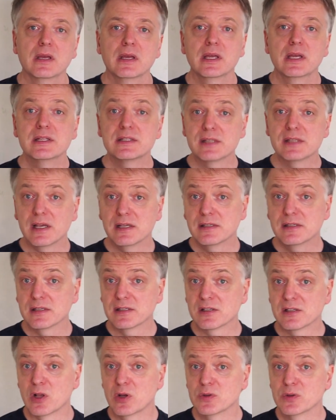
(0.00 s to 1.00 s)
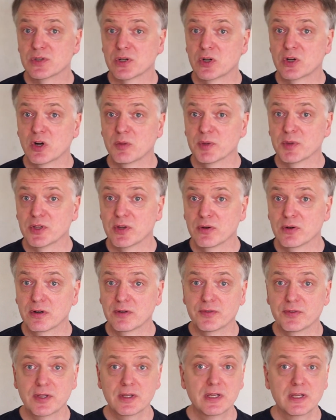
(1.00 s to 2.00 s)
In size exclusion
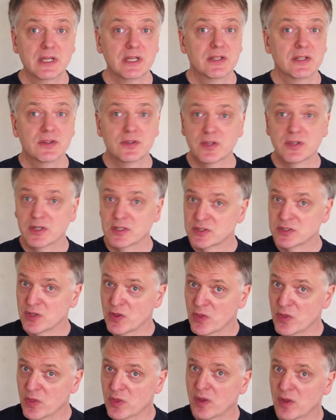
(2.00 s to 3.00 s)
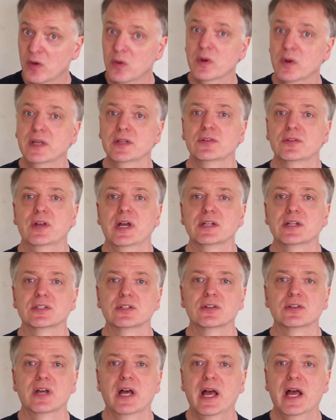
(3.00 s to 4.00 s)
chromatography, there is no
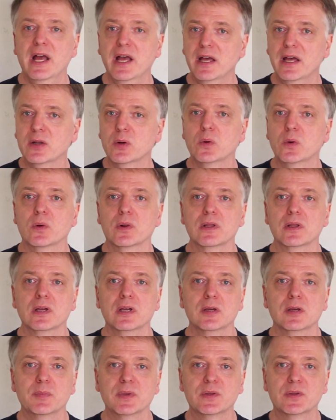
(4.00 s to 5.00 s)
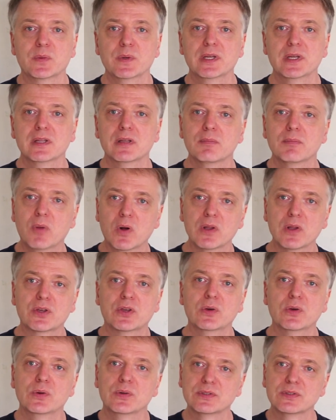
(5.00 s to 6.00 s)
interaction at all between the
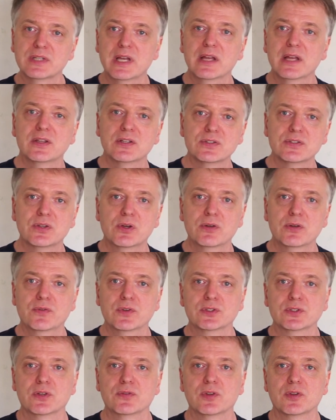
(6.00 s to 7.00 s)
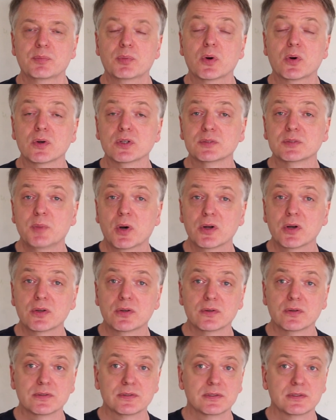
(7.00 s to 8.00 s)
molecules and the surface of the porous
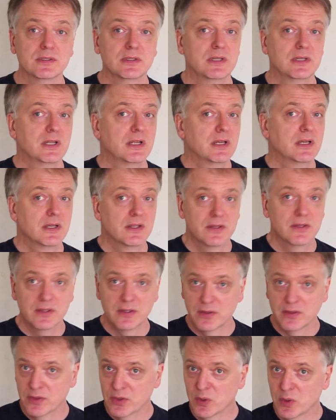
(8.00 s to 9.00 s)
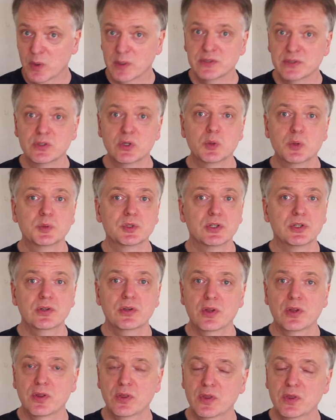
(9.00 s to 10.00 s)
particles. No
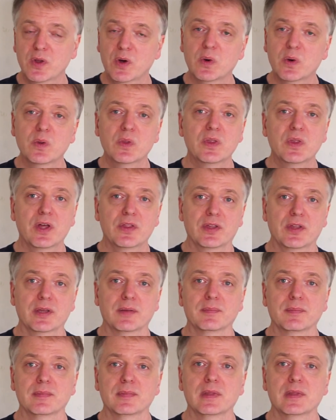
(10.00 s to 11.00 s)
adsorption, no nothing.